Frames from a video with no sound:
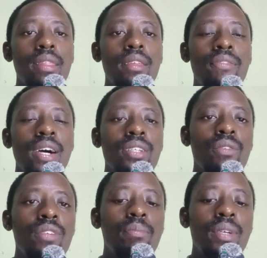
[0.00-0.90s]
the facts
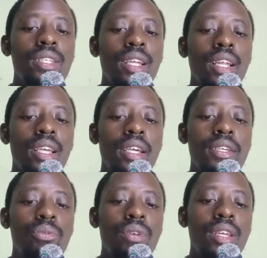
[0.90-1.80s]
of this particular
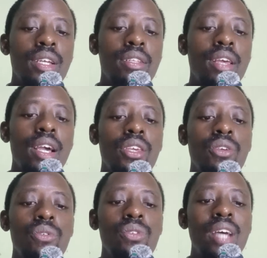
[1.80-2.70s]
case were that the
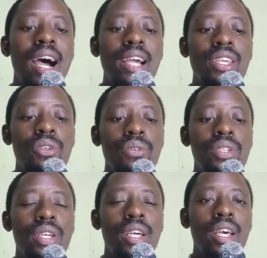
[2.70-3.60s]
accused
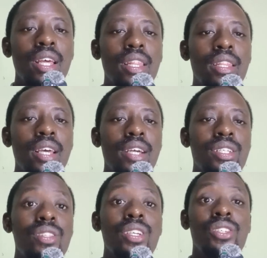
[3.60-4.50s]
argued
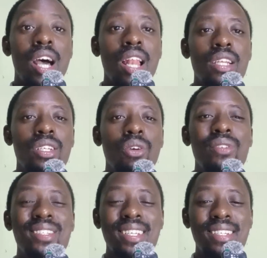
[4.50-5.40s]
that the child
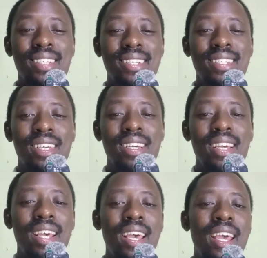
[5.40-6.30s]
consented.
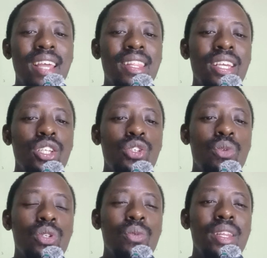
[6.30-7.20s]
And the issue
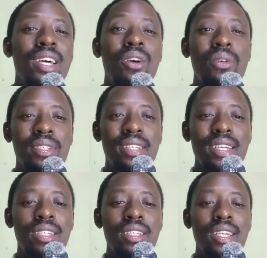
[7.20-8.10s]
was whether
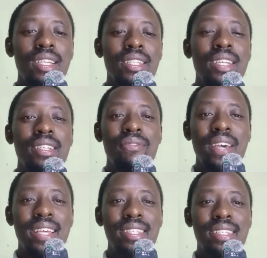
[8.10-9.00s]
consent is a
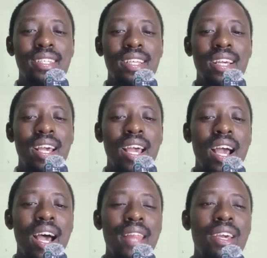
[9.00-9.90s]
defense.
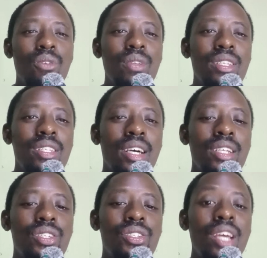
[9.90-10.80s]
And the rule is
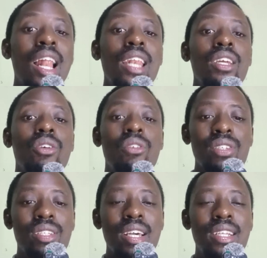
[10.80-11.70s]
that child
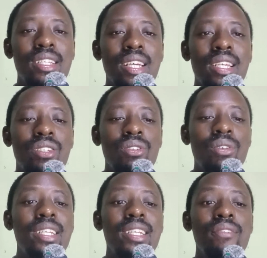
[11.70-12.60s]
consent is
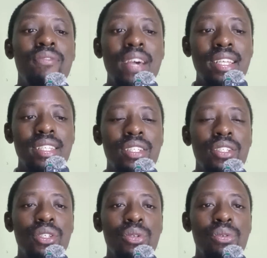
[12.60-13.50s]
not a
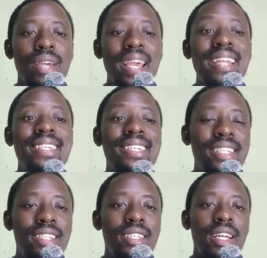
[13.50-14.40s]
defense to
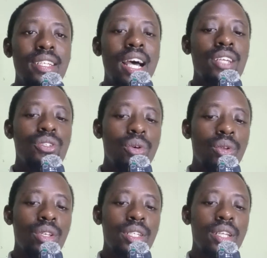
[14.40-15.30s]
indecent
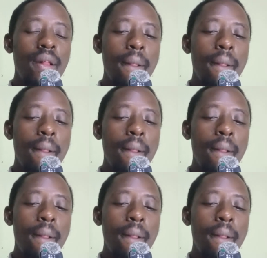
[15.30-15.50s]
assault.